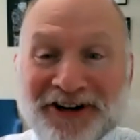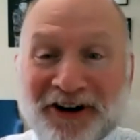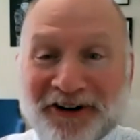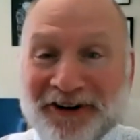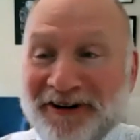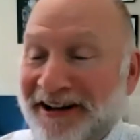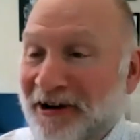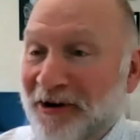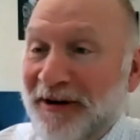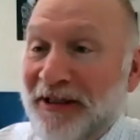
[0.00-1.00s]
daughter
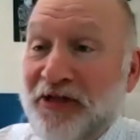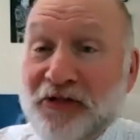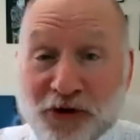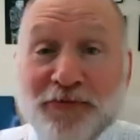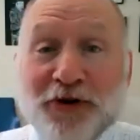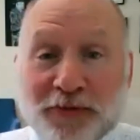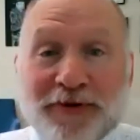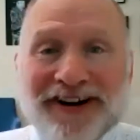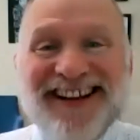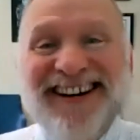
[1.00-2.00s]
went through
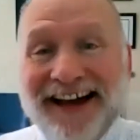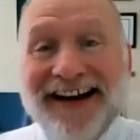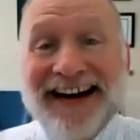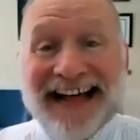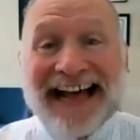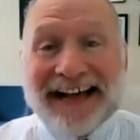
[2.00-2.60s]
puberty at 9.5.